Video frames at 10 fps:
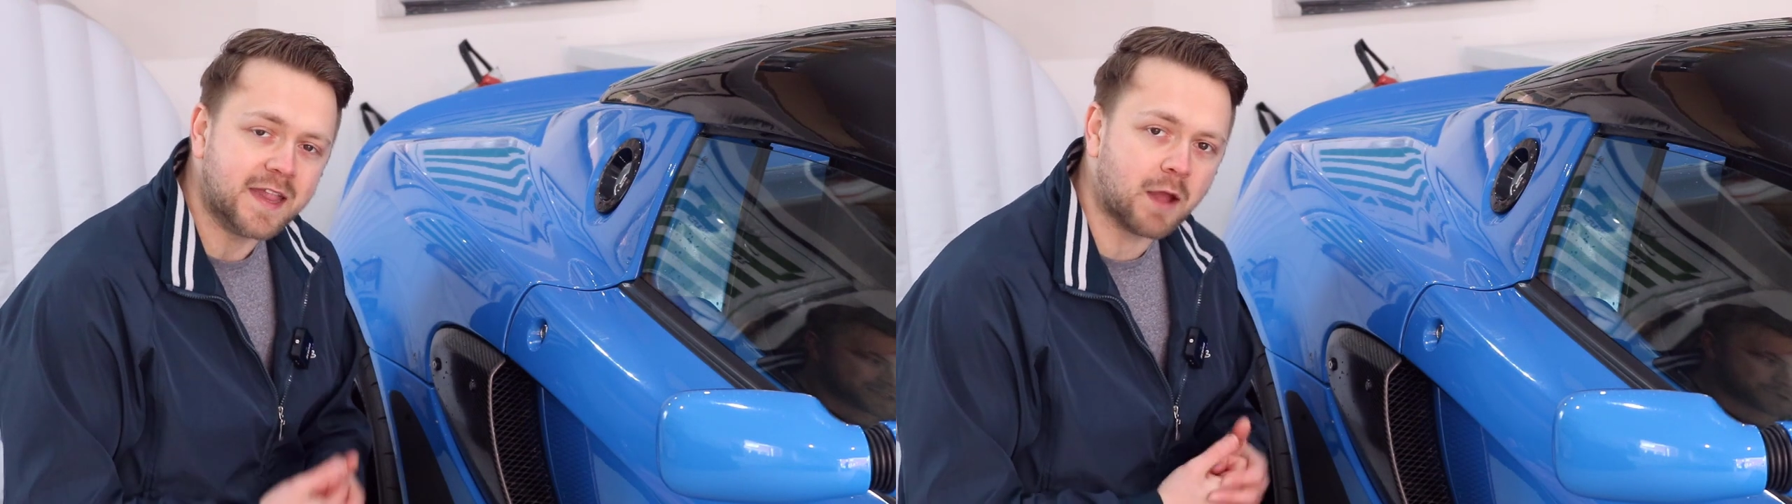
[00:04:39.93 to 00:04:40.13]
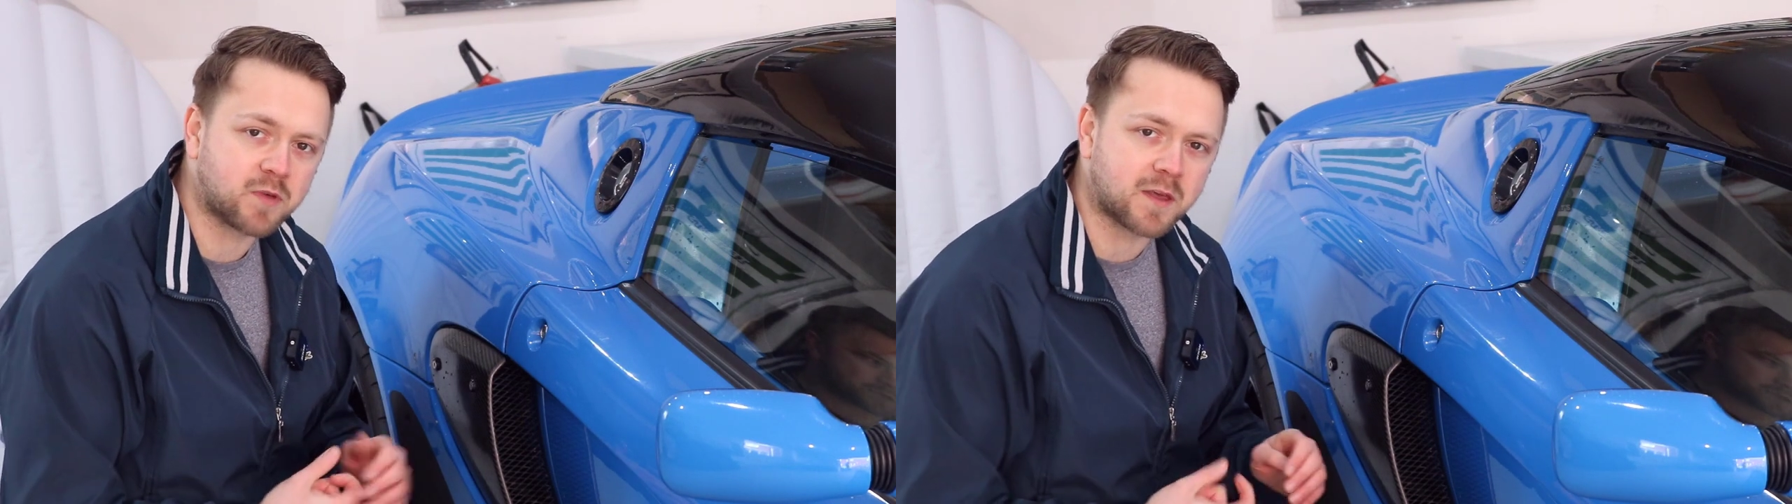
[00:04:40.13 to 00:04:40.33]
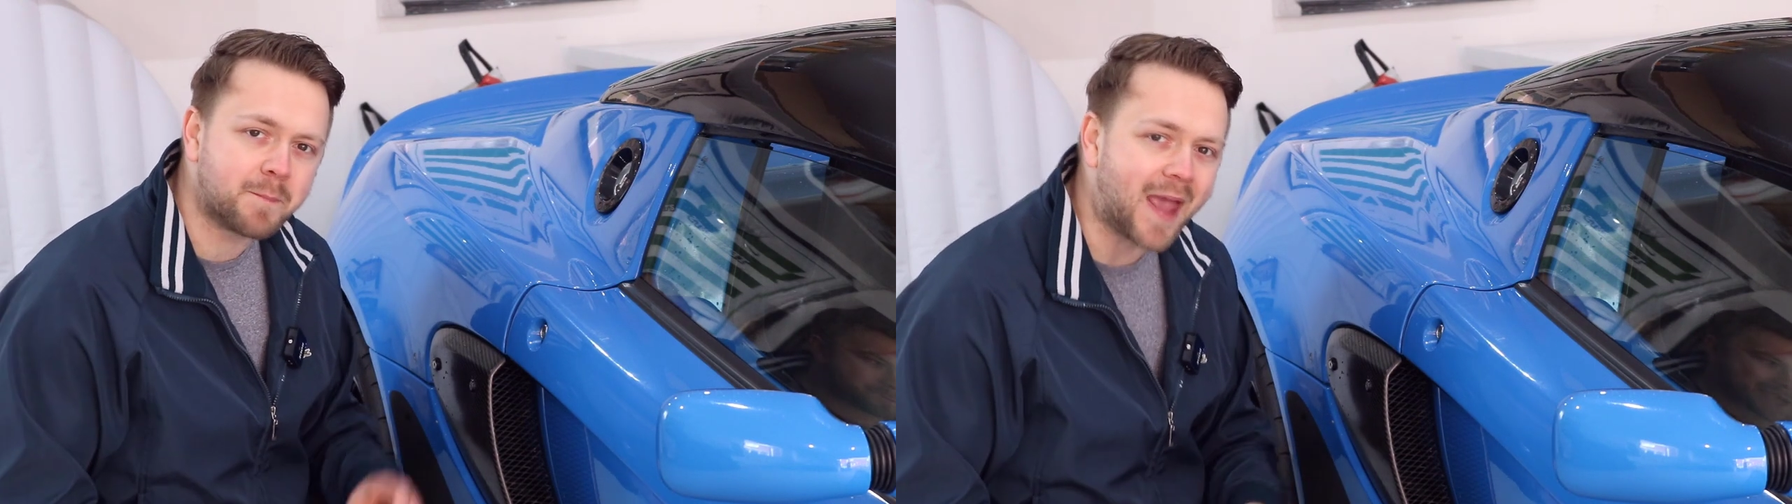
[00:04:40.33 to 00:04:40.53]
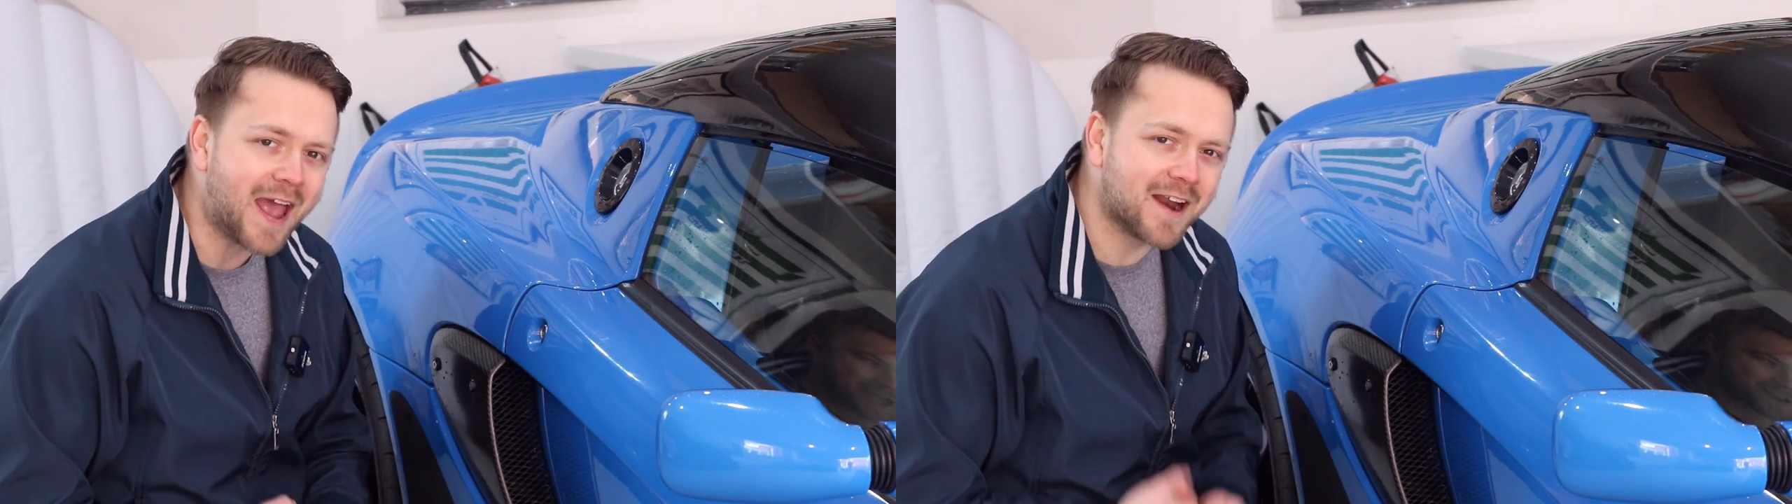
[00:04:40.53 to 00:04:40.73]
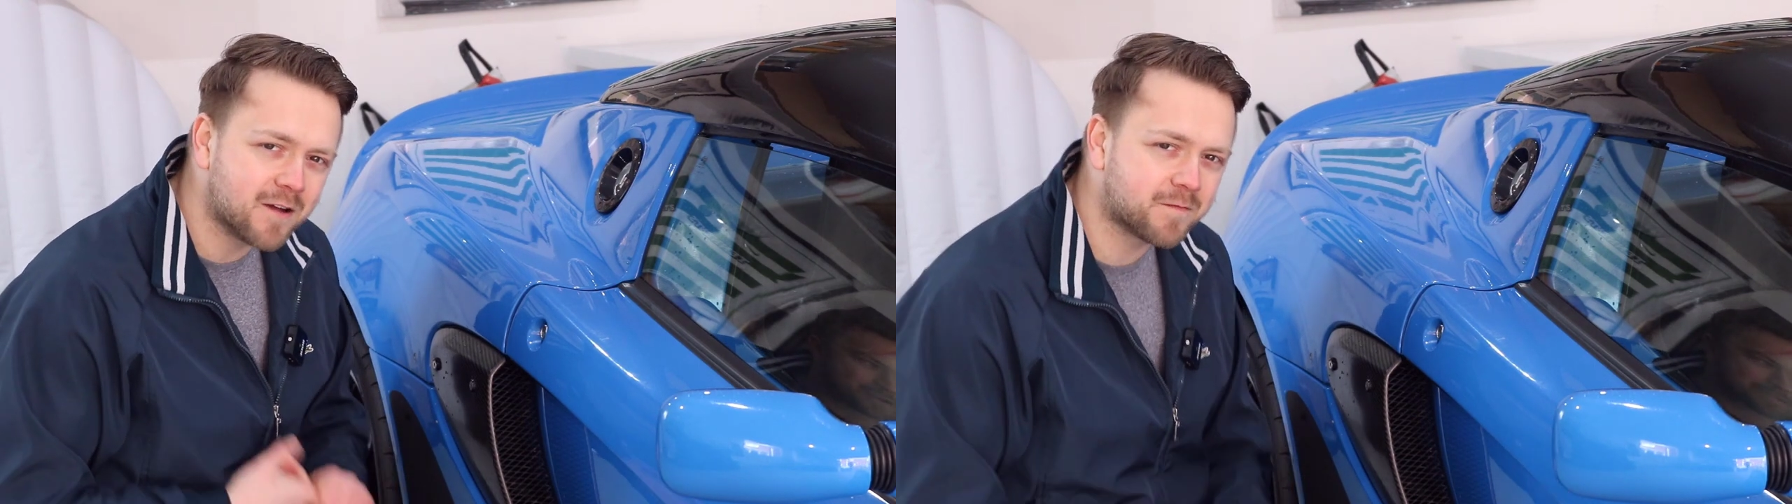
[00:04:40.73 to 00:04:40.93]
Now it's
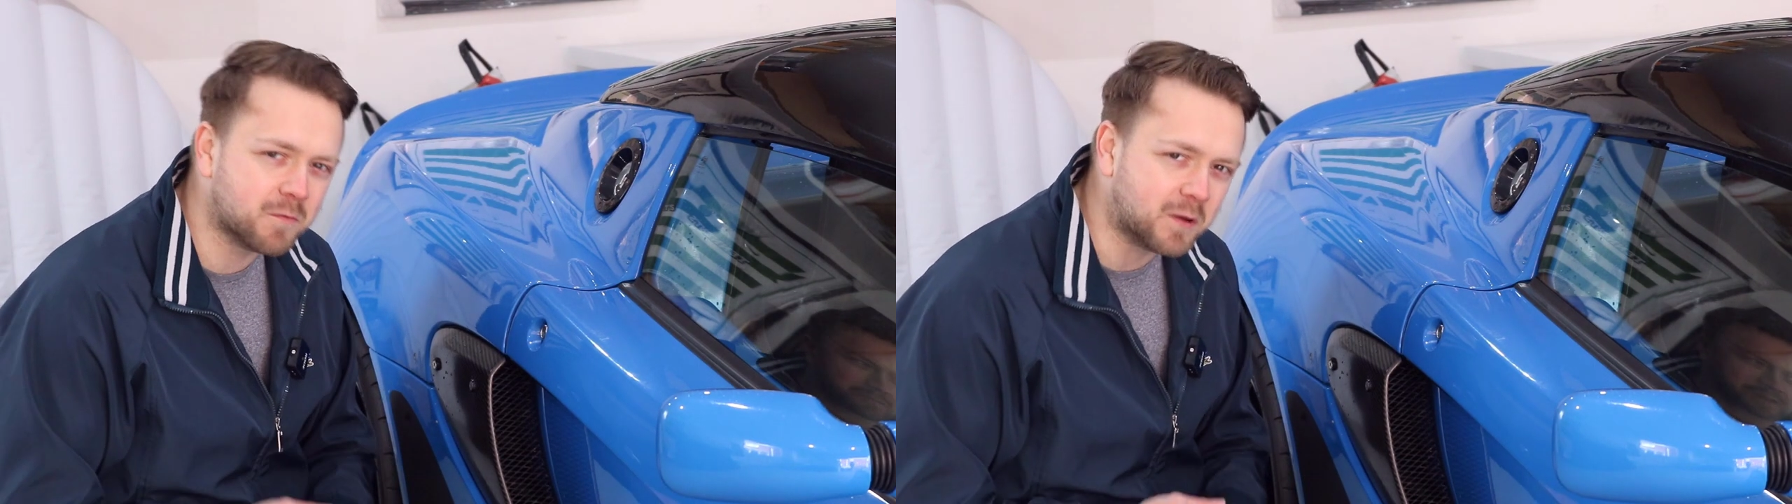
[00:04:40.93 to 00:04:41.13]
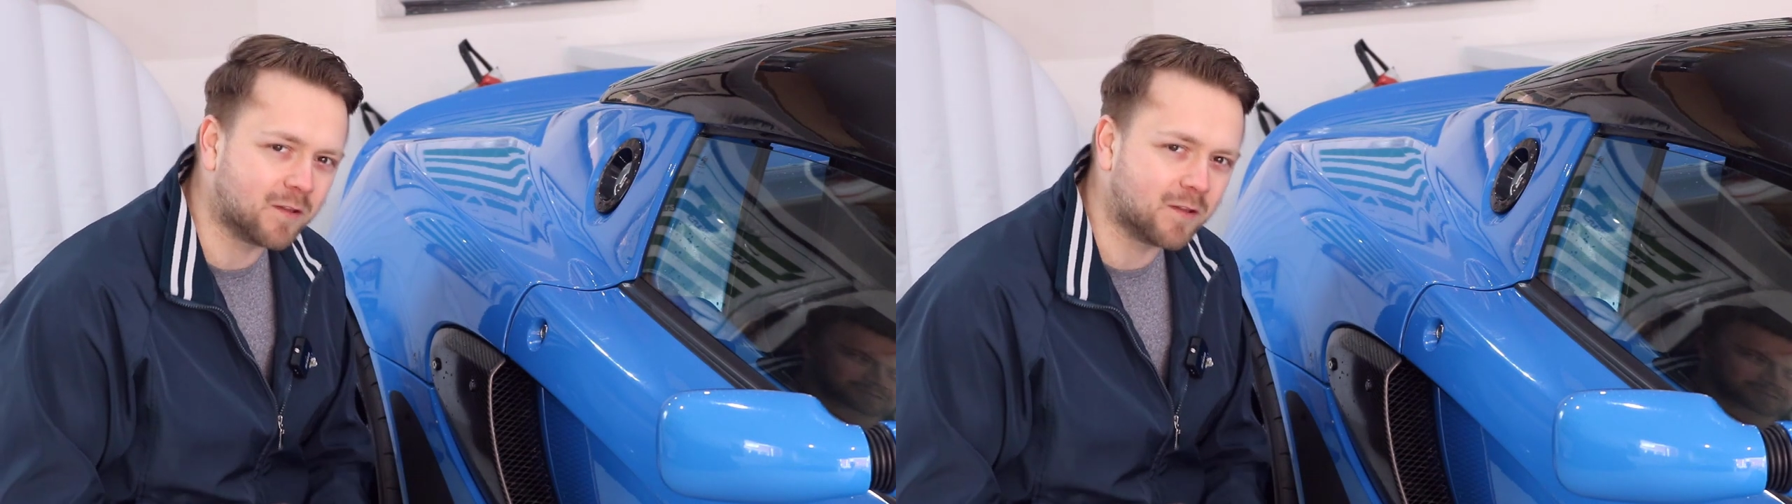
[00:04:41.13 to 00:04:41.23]
imperative that we